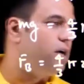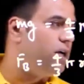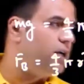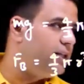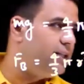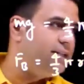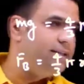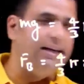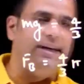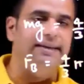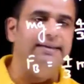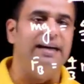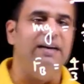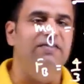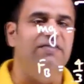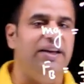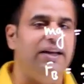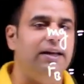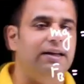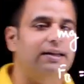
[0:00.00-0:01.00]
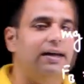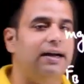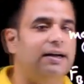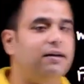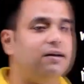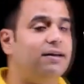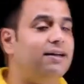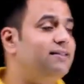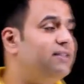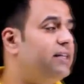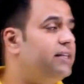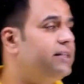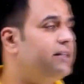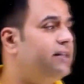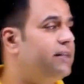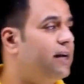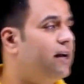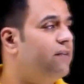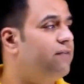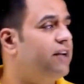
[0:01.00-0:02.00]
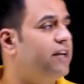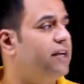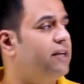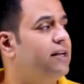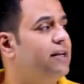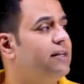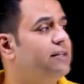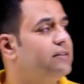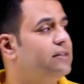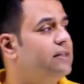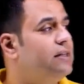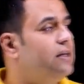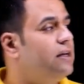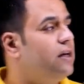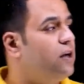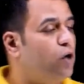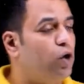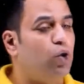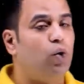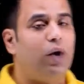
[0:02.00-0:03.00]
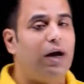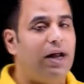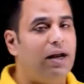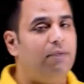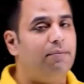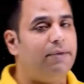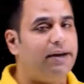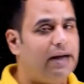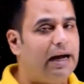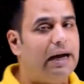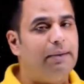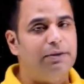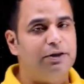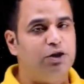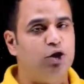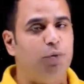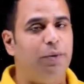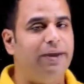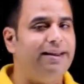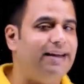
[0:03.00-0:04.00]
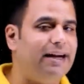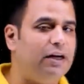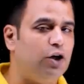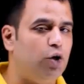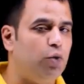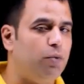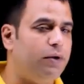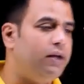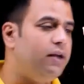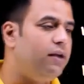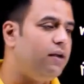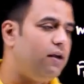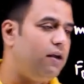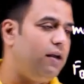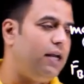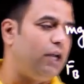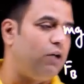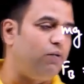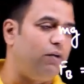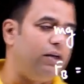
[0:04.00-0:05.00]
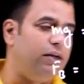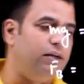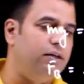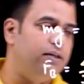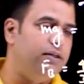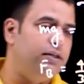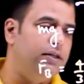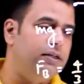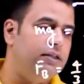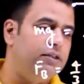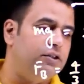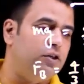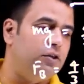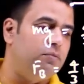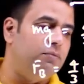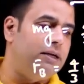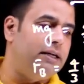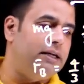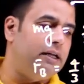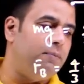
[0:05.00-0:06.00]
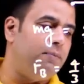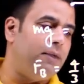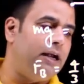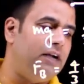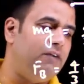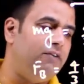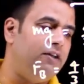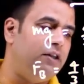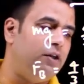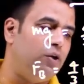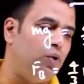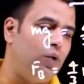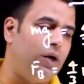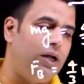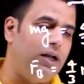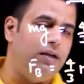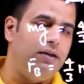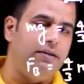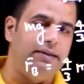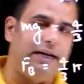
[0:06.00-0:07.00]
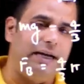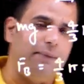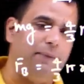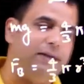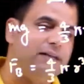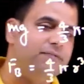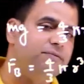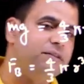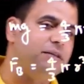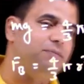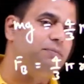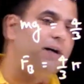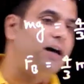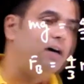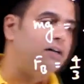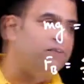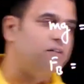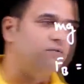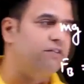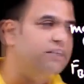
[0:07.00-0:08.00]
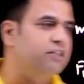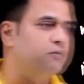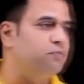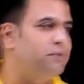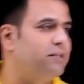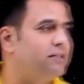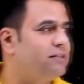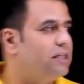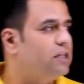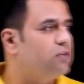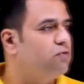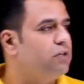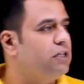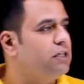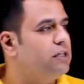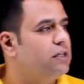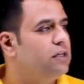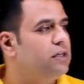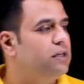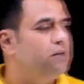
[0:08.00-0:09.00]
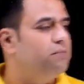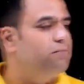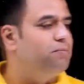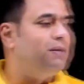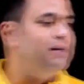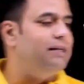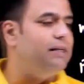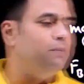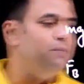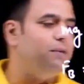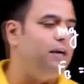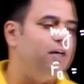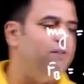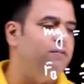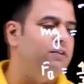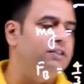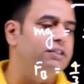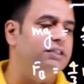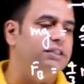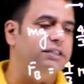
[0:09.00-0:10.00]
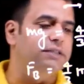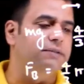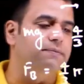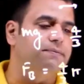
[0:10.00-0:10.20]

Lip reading: In this case, I have taken that density I have taken as rho L, meaning I am assuming that to be liquid. So multiplied with rho L, that becomes the mass of the displaced liquid multiplied with g.